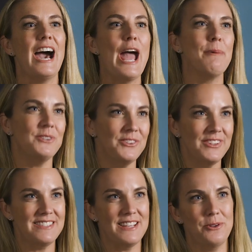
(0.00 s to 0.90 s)
I
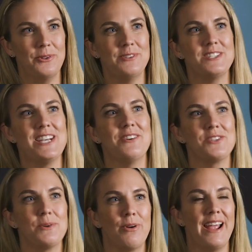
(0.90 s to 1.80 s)
absolutely see Hulu as a
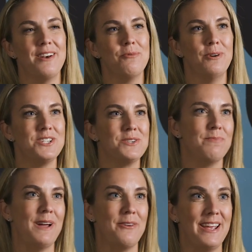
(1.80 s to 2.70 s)
challenger brand, which,
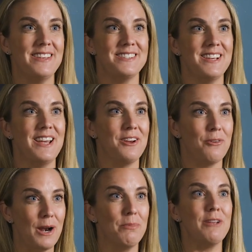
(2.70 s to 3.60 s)
by the way, is an
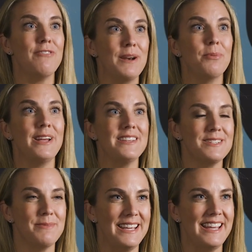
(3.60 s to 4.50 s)
incredibly fun
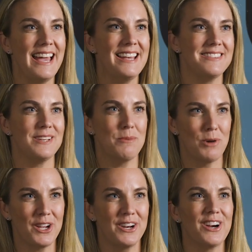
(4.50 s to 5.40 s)
place to be as a
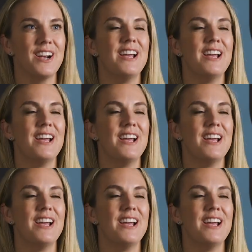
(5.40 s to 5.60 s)
marketer.